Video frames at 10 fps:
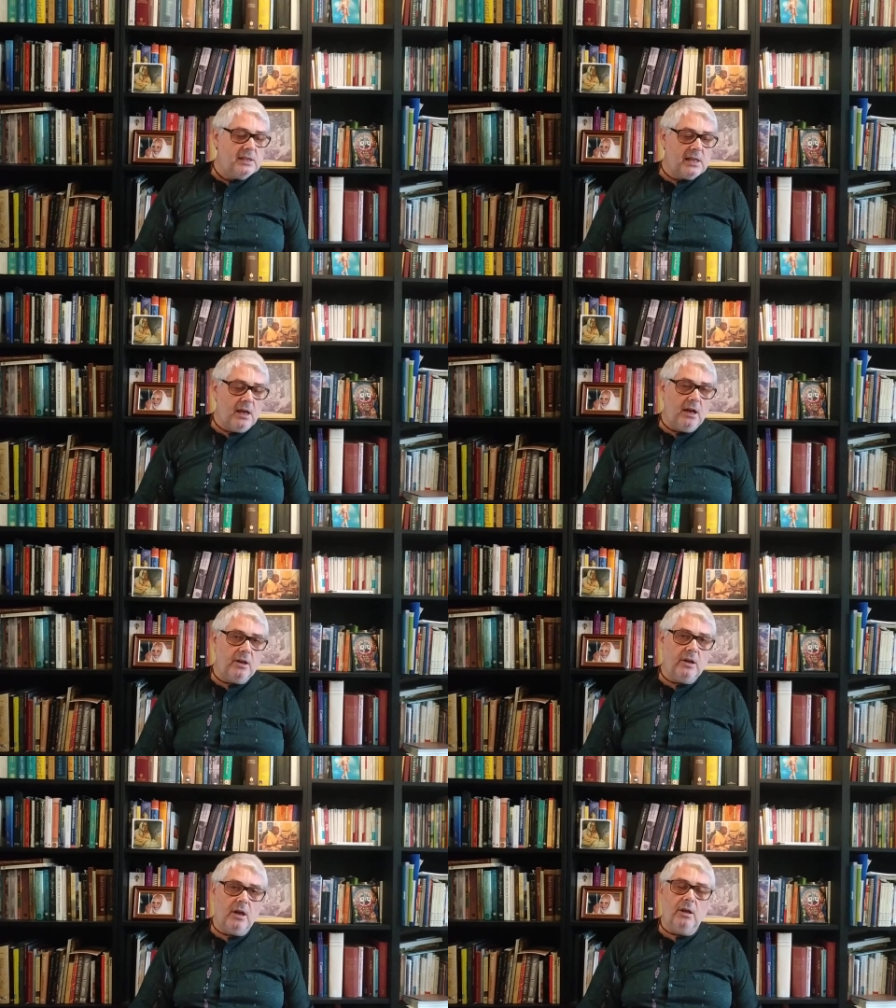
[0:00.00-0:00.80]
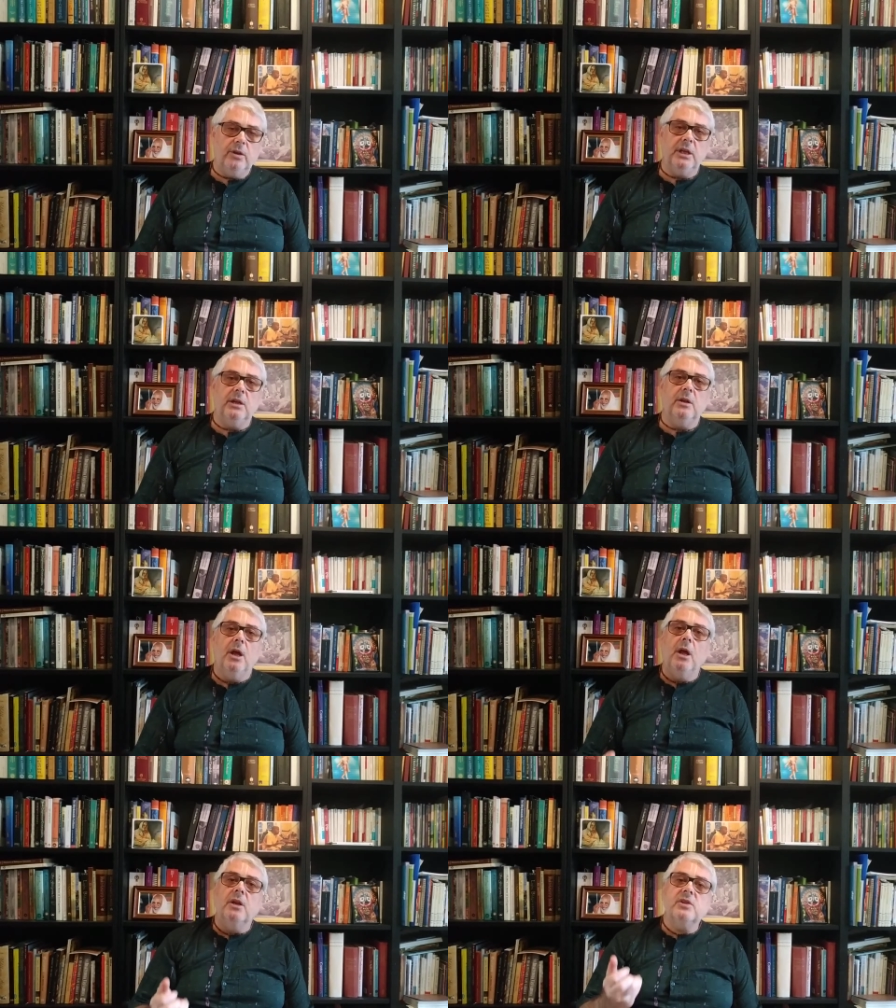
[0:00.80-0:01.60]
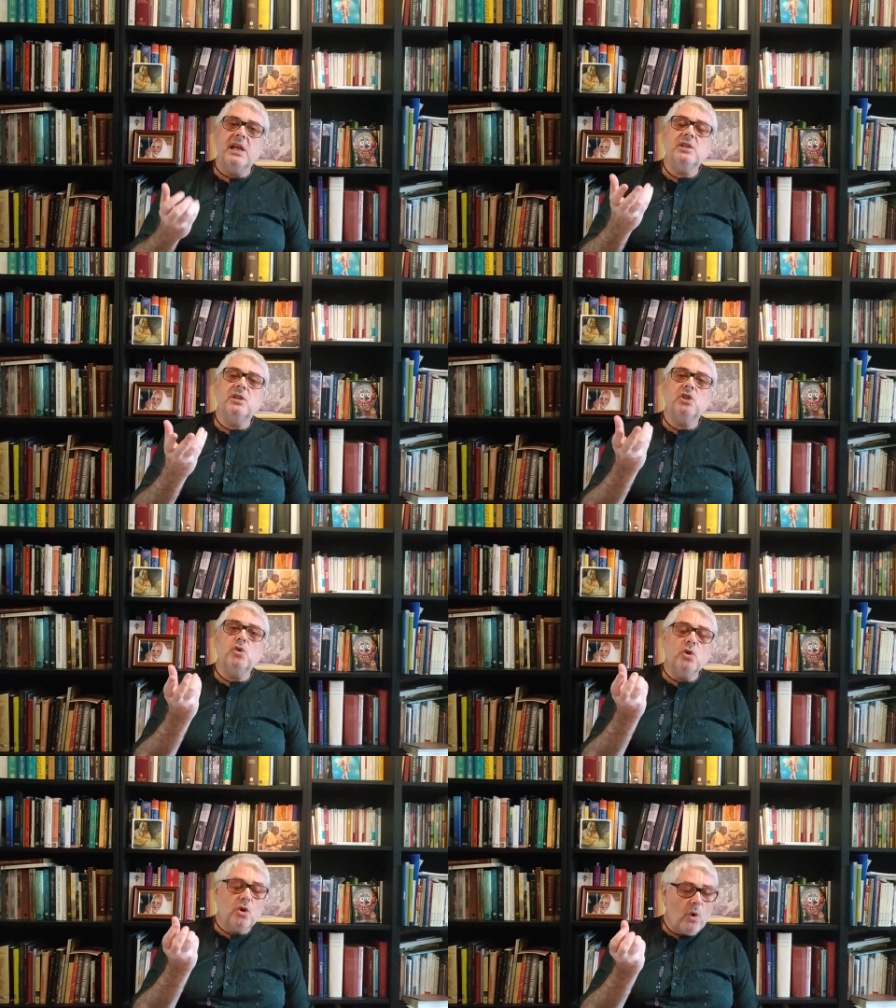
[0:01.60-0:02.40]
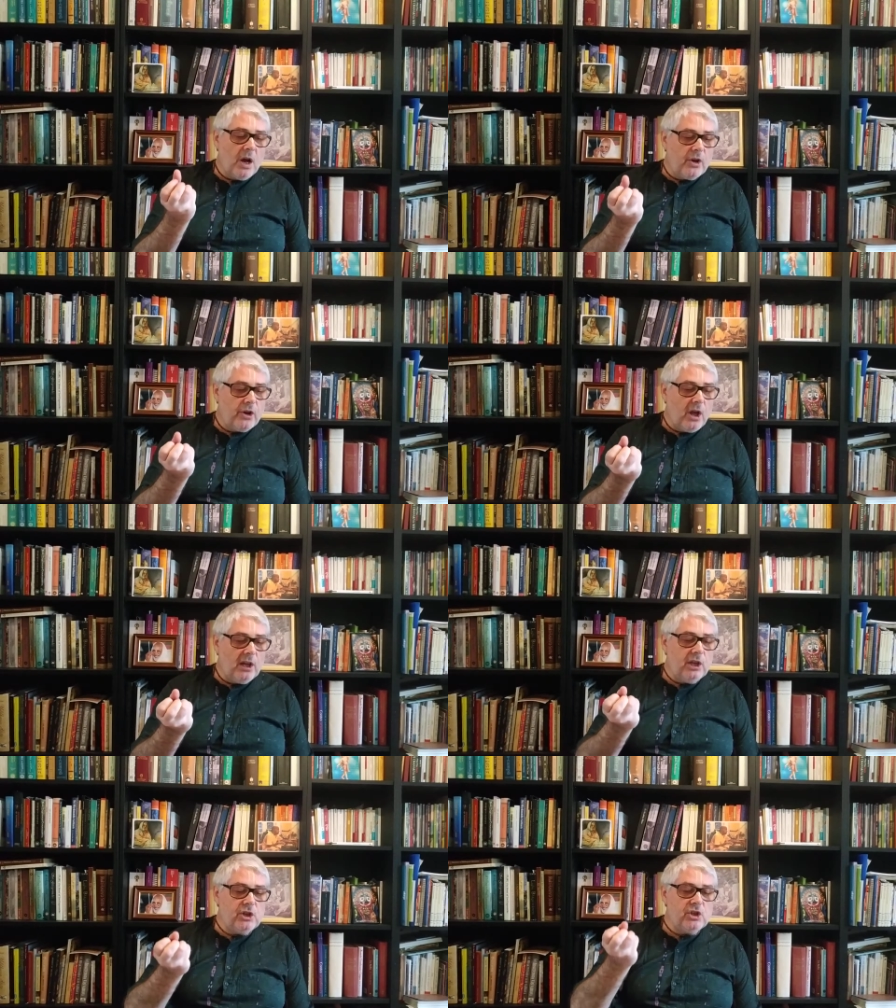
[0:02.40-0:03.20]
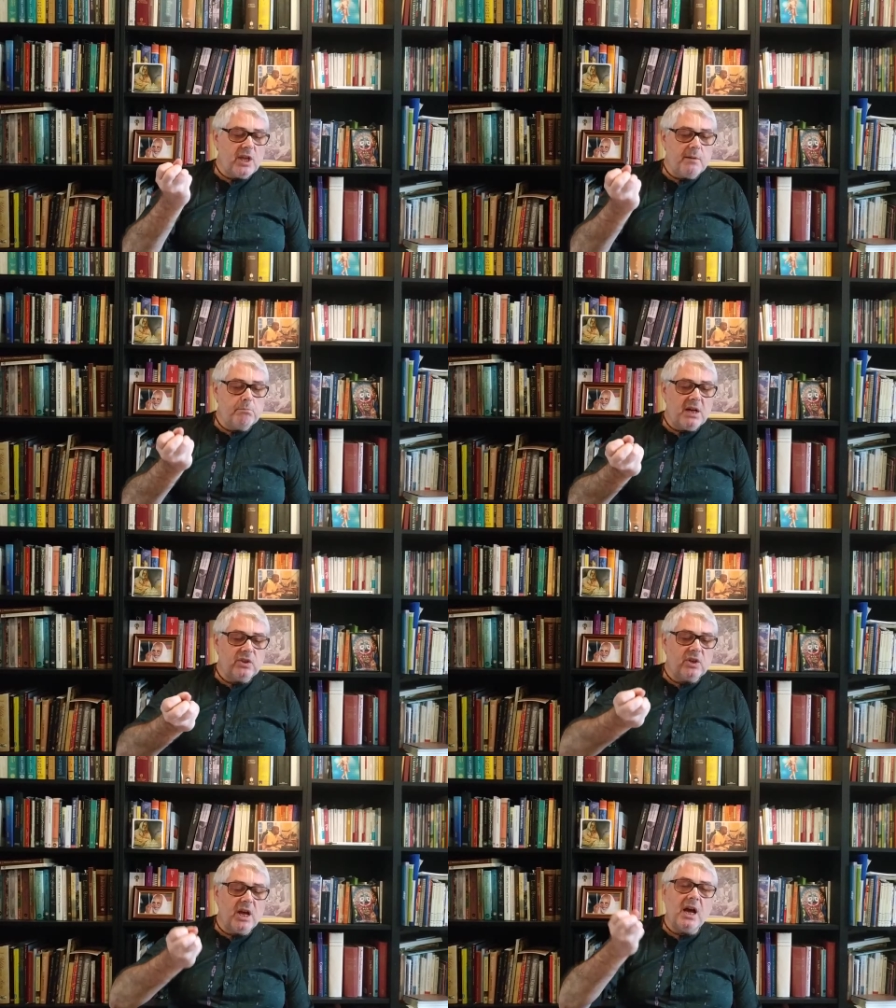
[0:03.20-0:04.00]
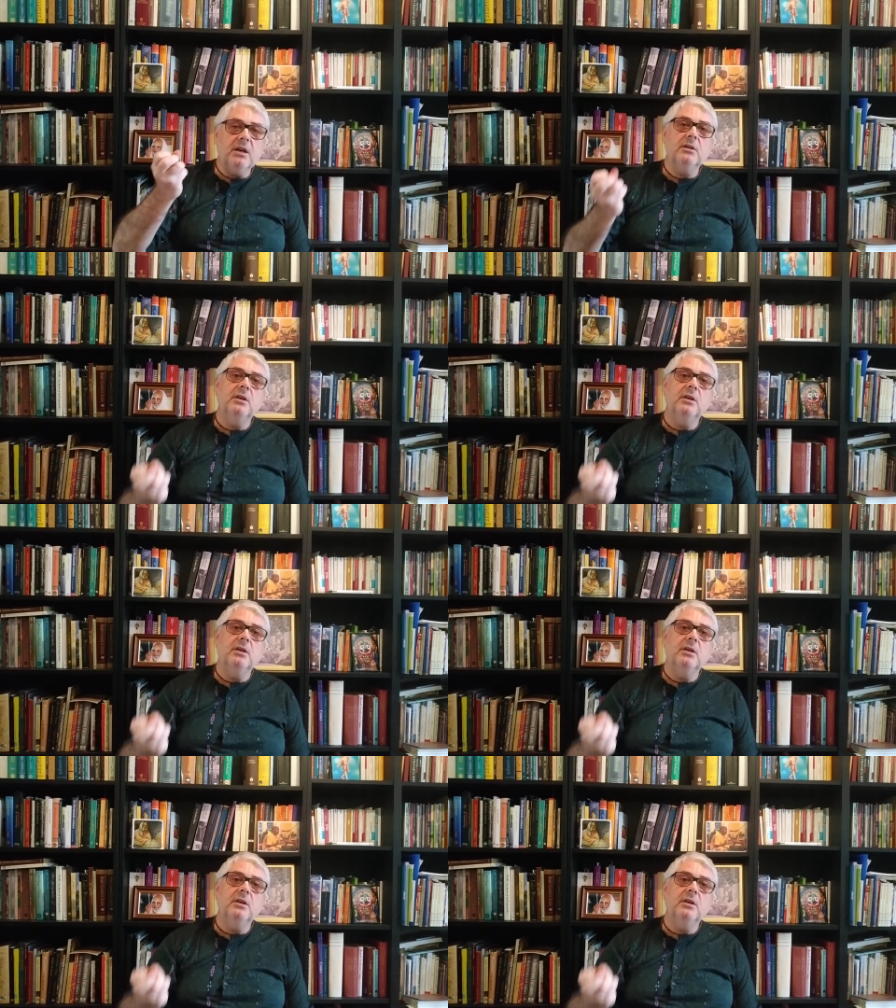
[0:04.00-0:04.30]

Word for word: and uh, the senses to acquire knowledge, Tanmatra,